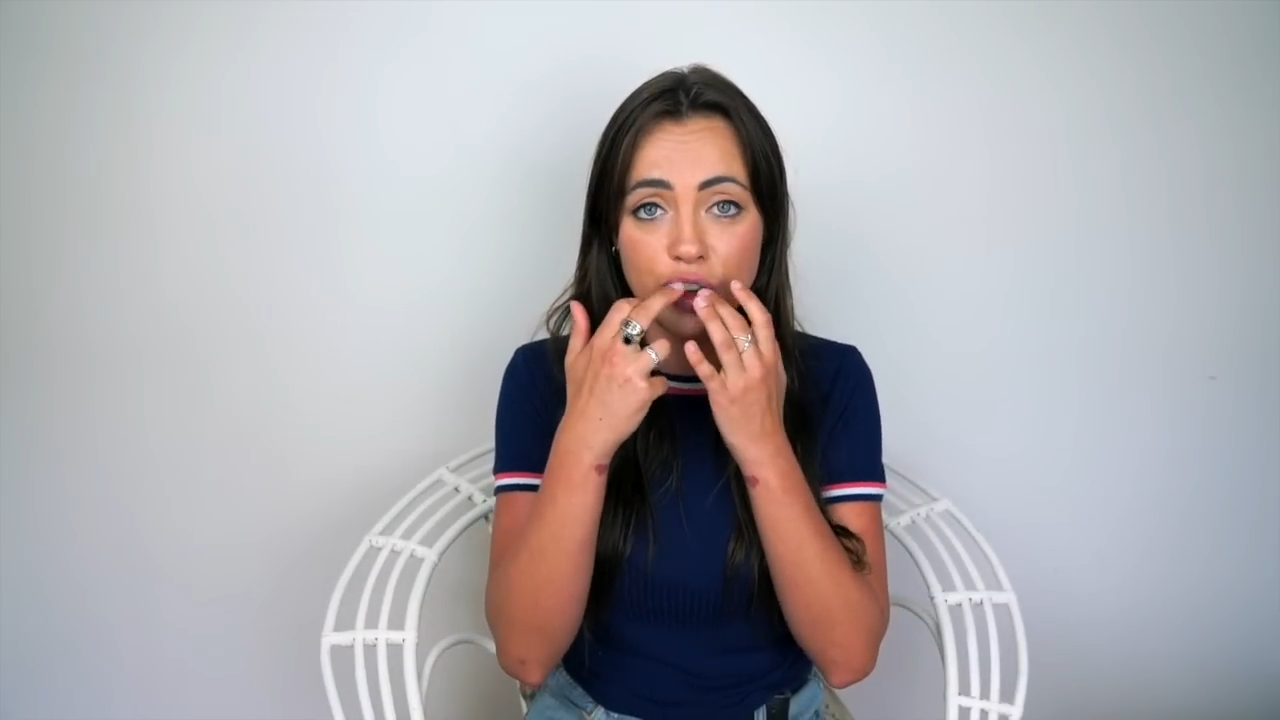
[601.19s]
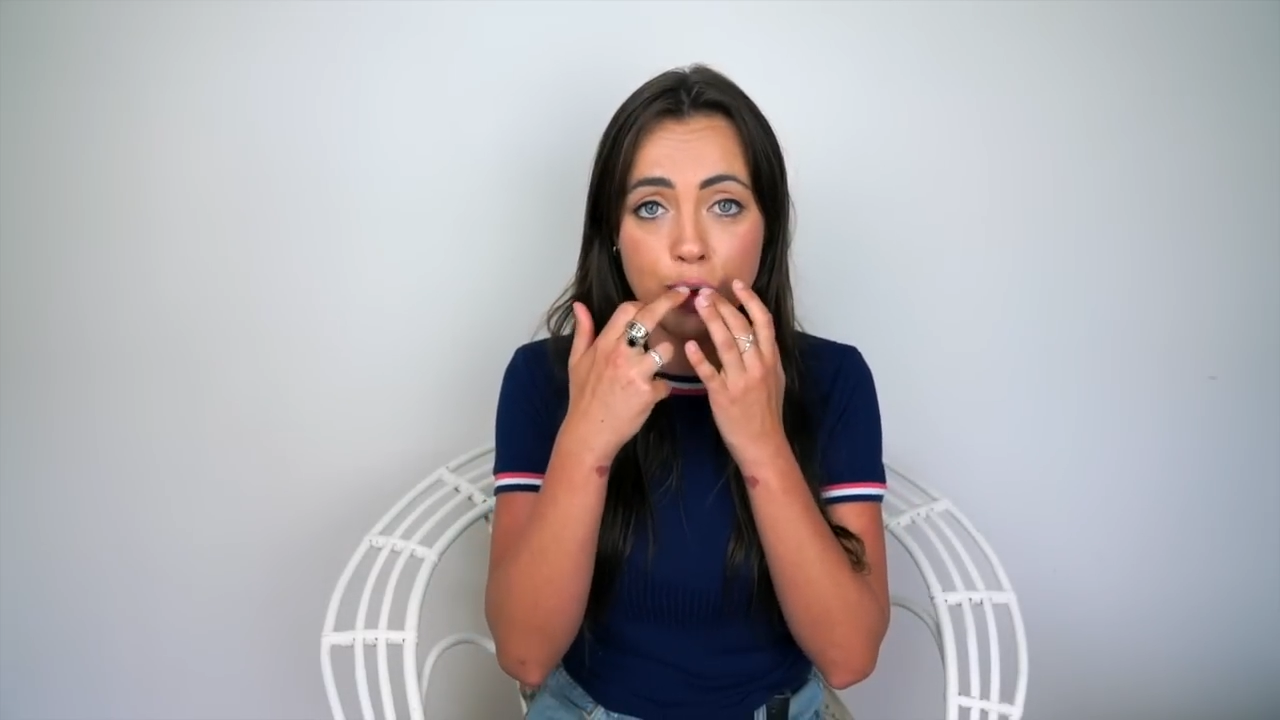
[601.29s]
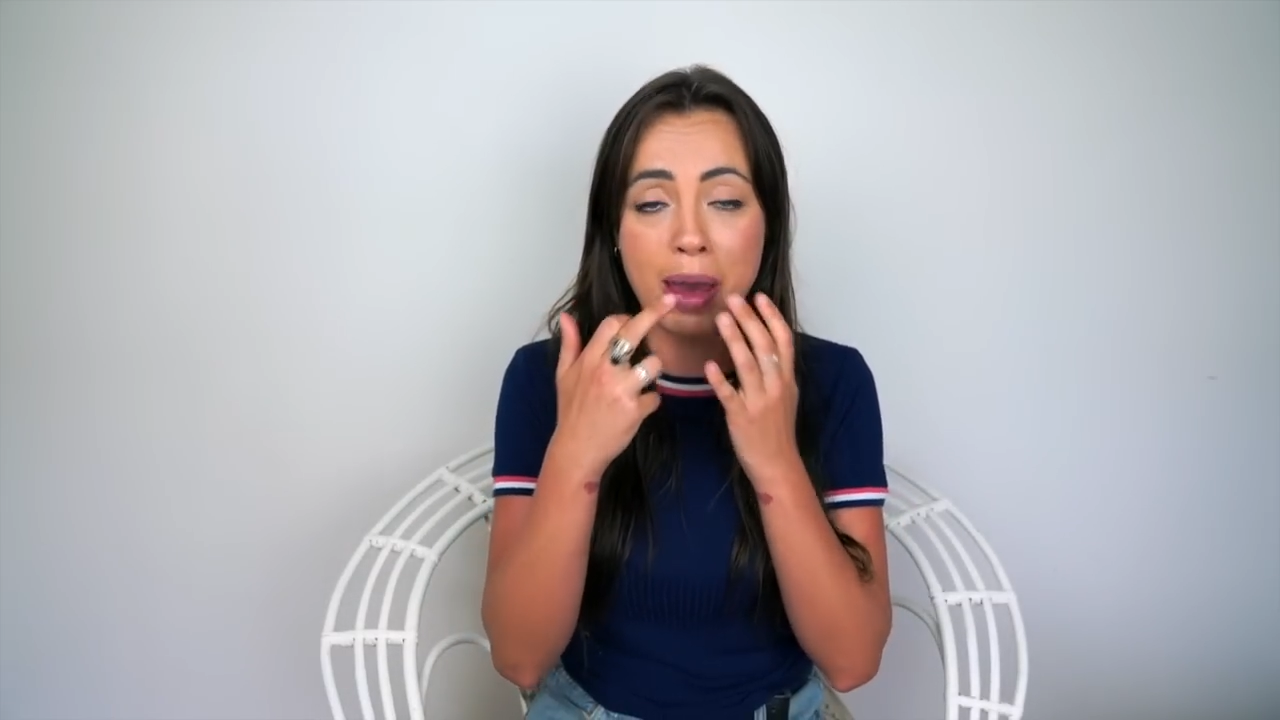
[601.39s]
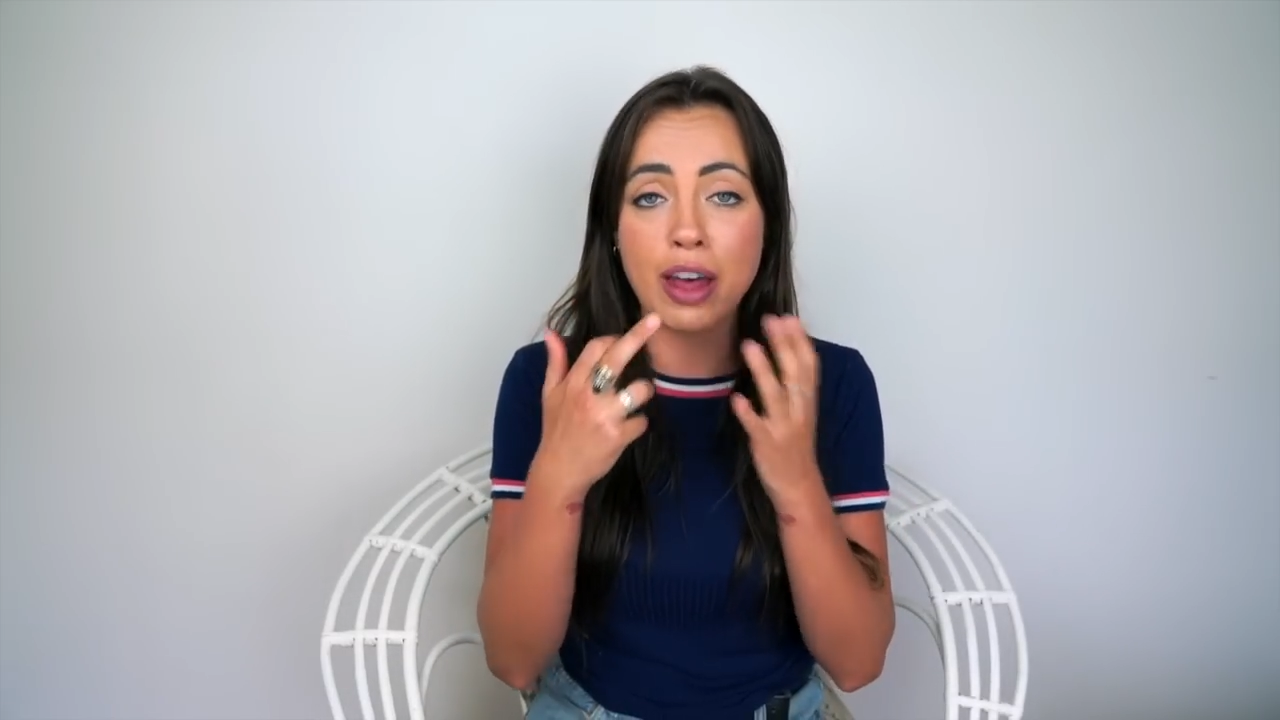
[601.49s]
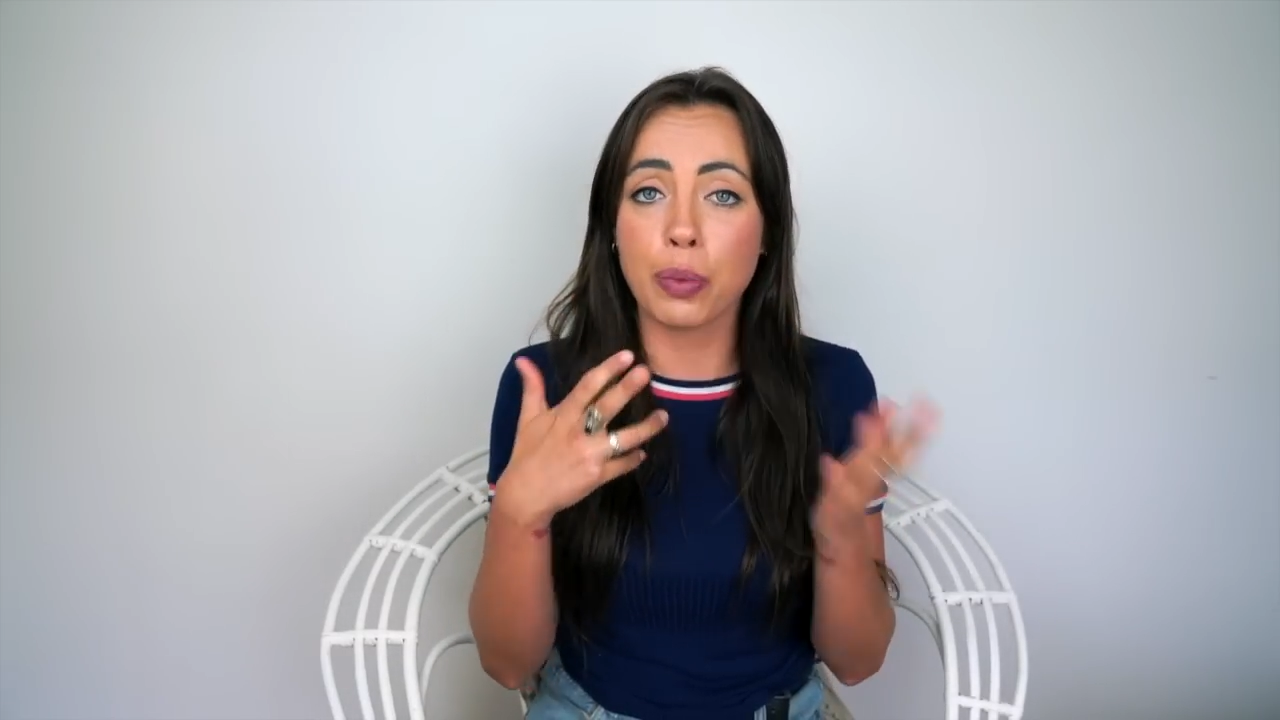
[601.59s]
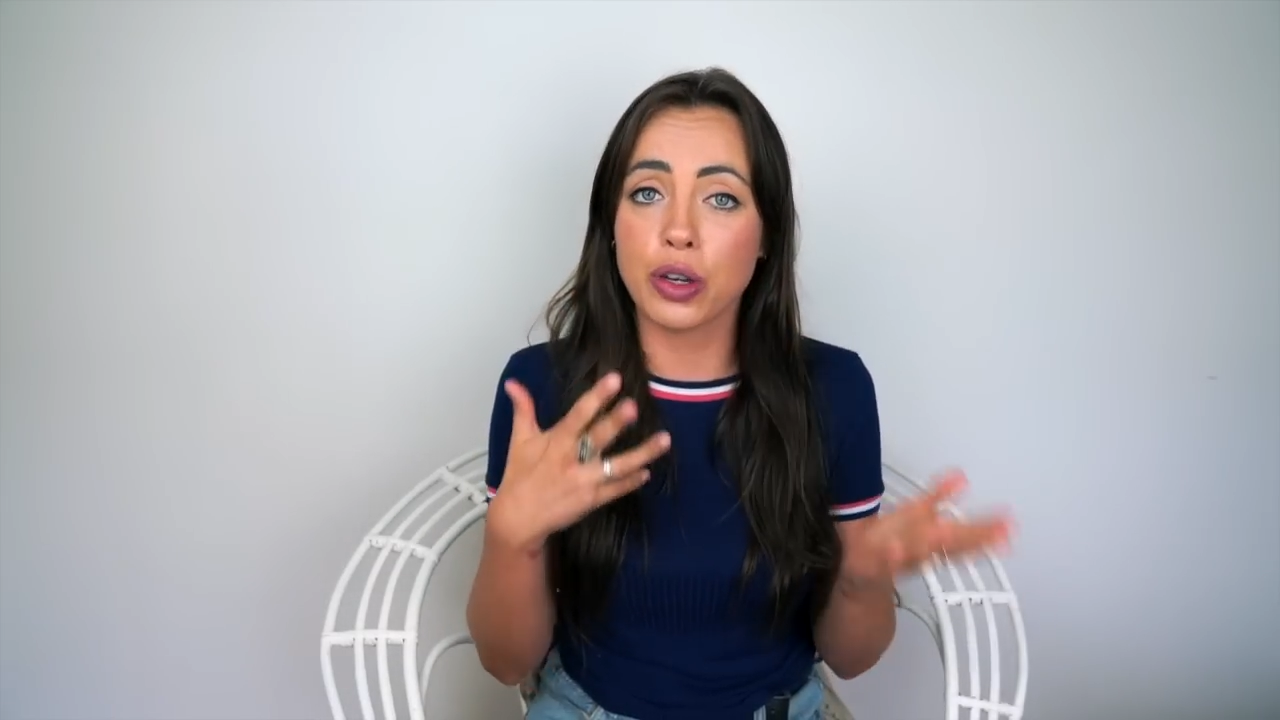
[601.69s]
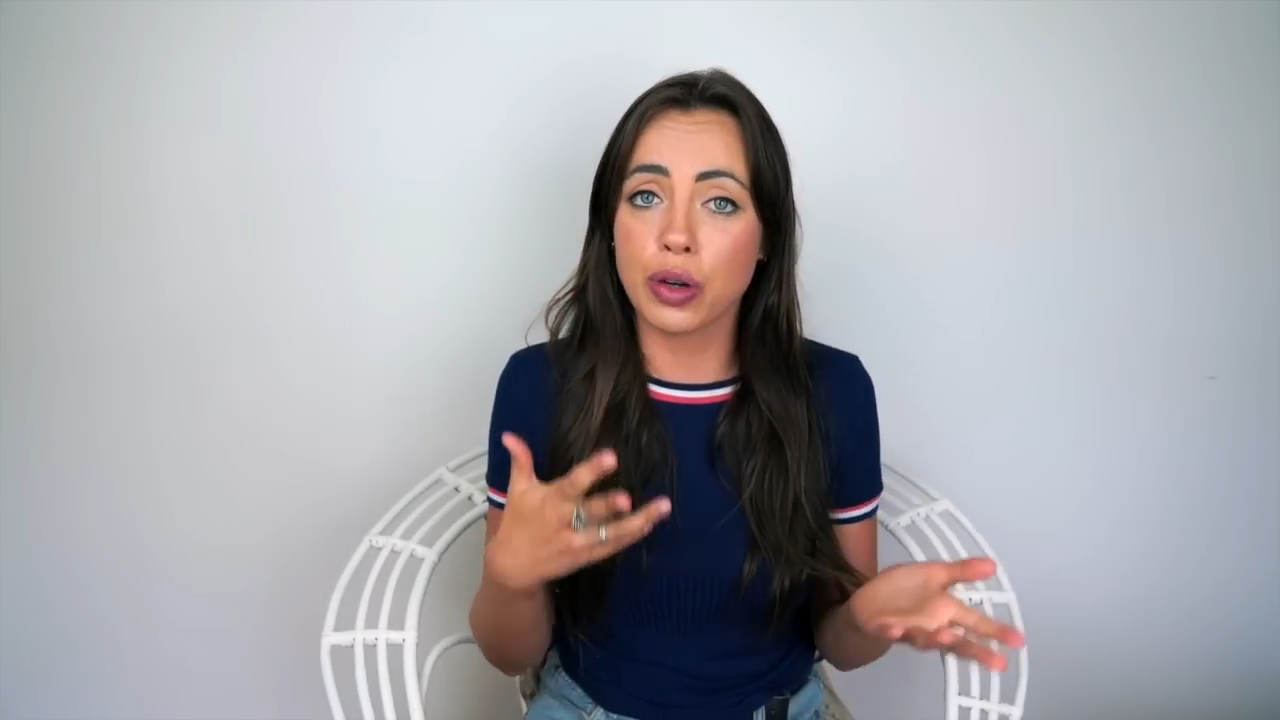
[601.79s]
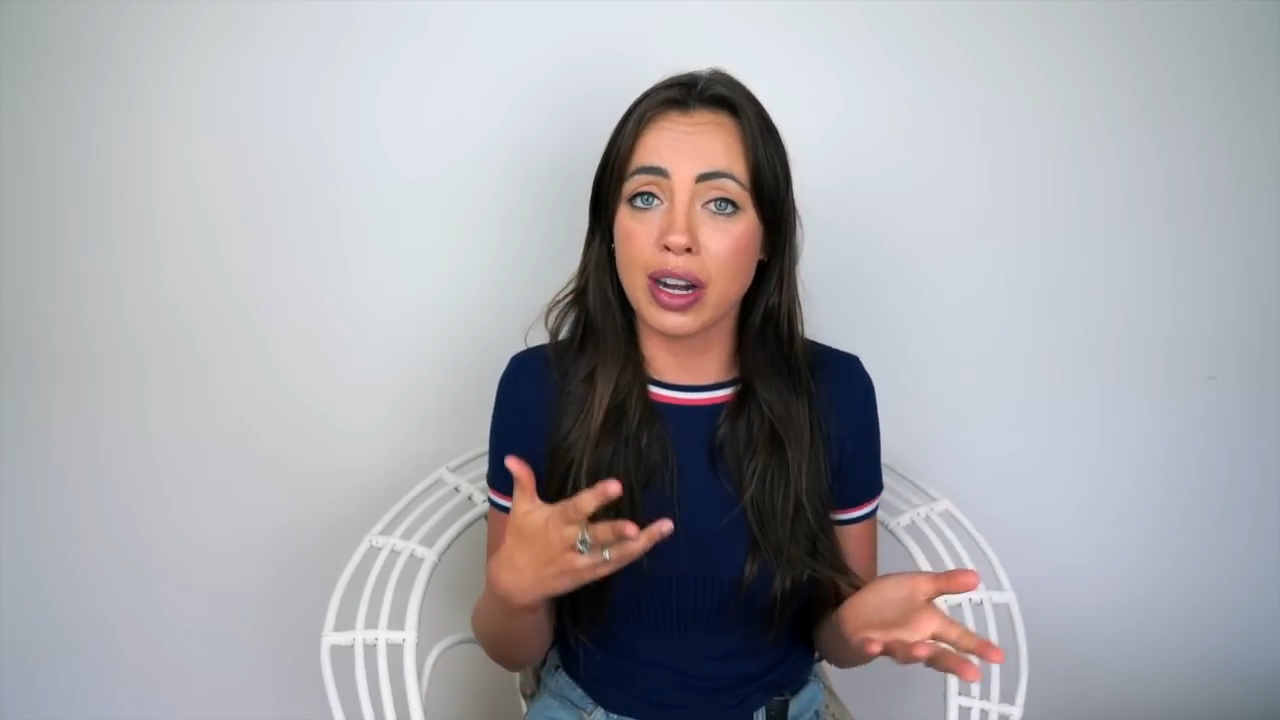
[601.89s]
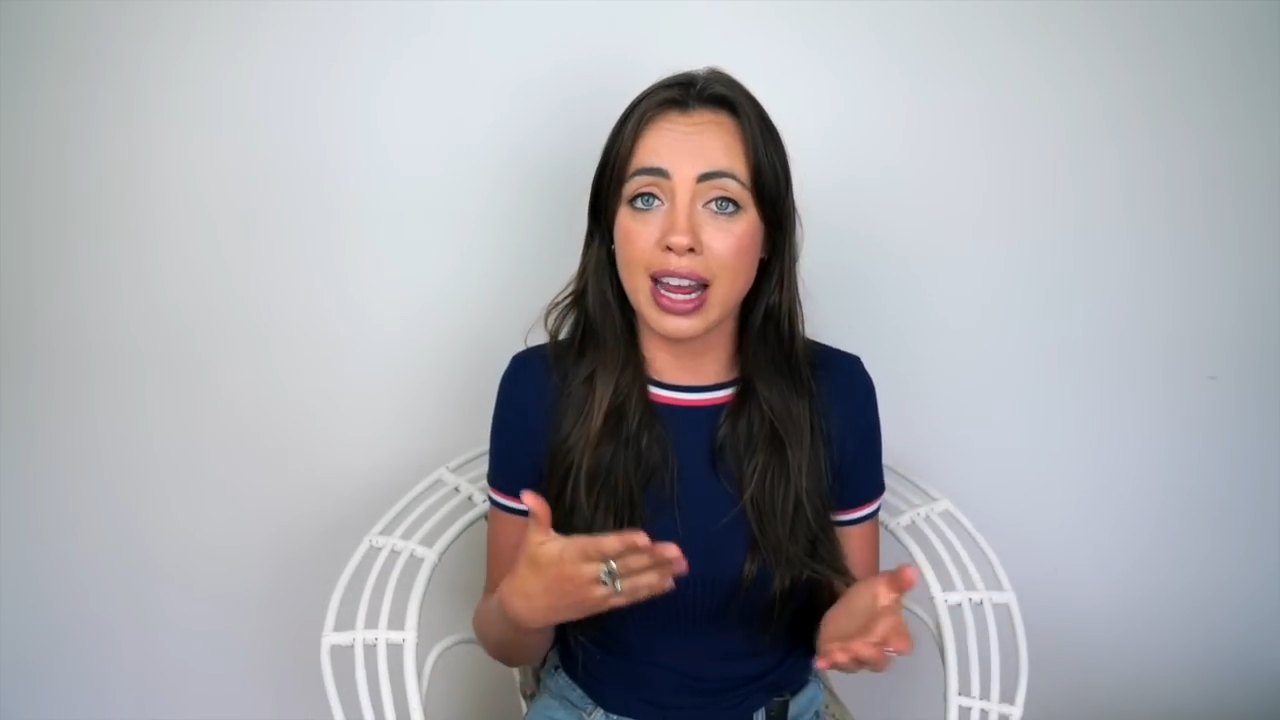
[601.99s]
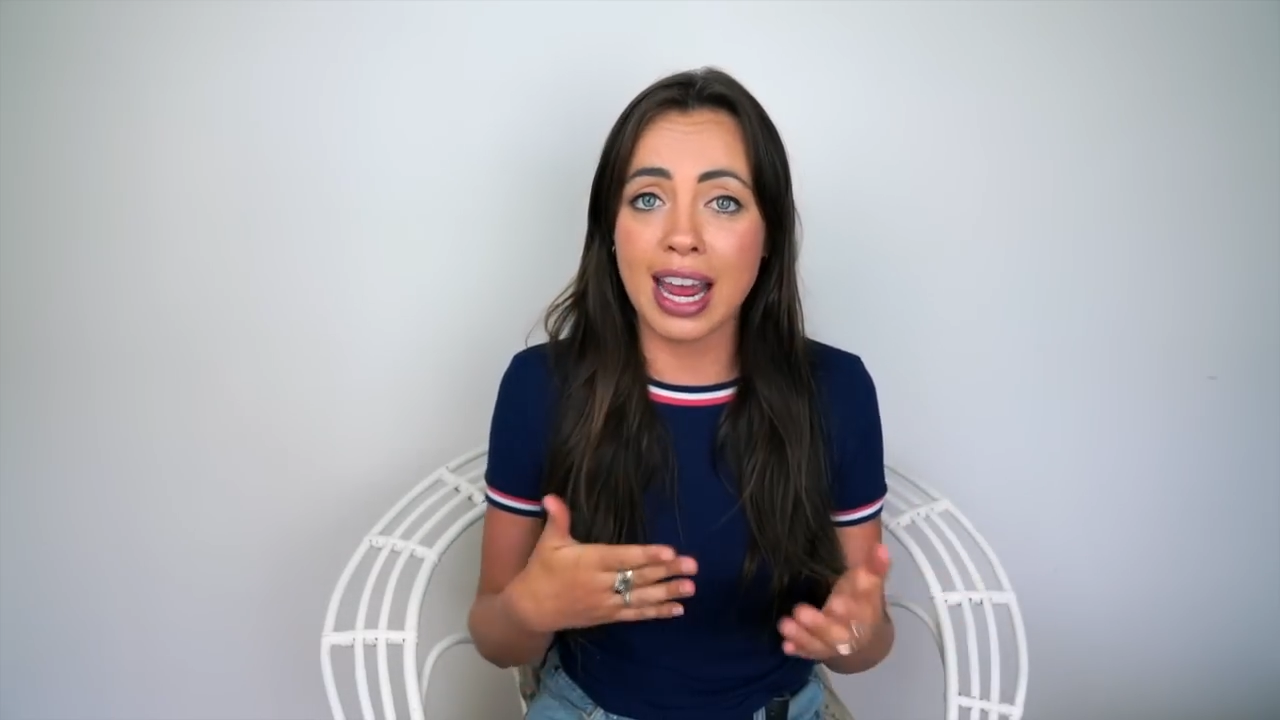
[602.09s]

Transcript: of your mouth when you're trying to